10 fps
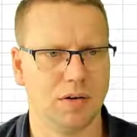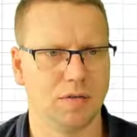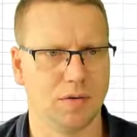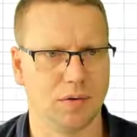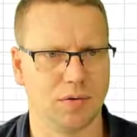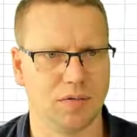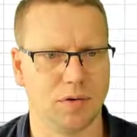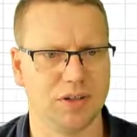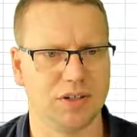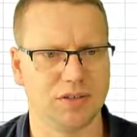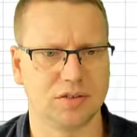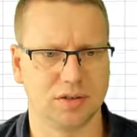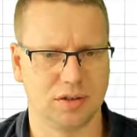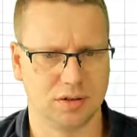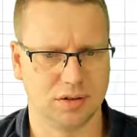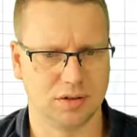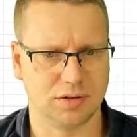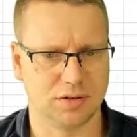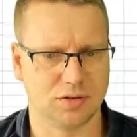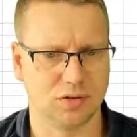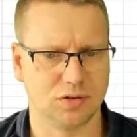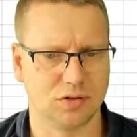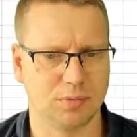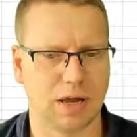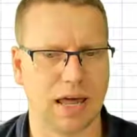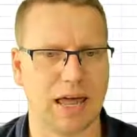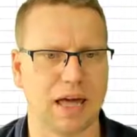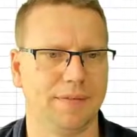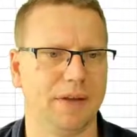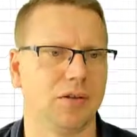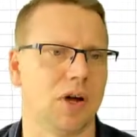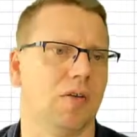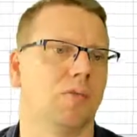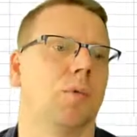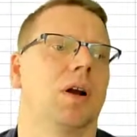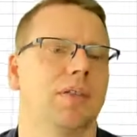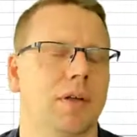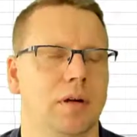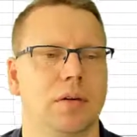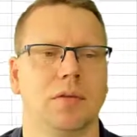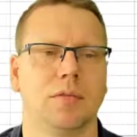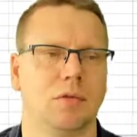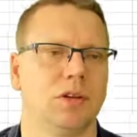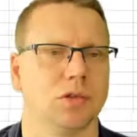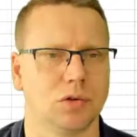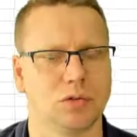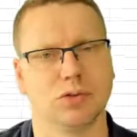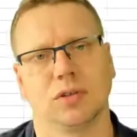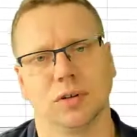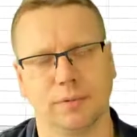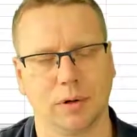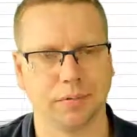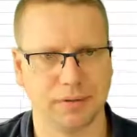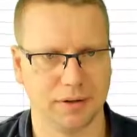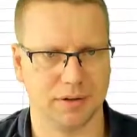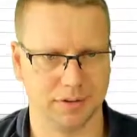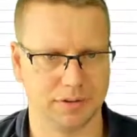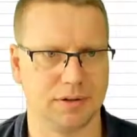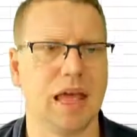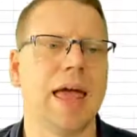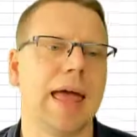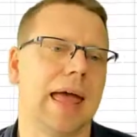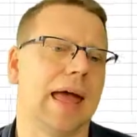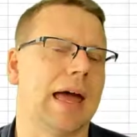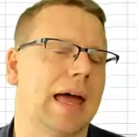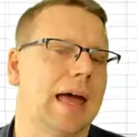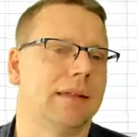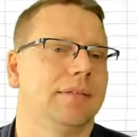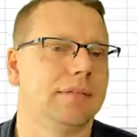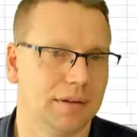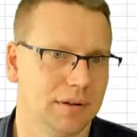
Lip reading: for each system, and then you have what are the resources involved in this. And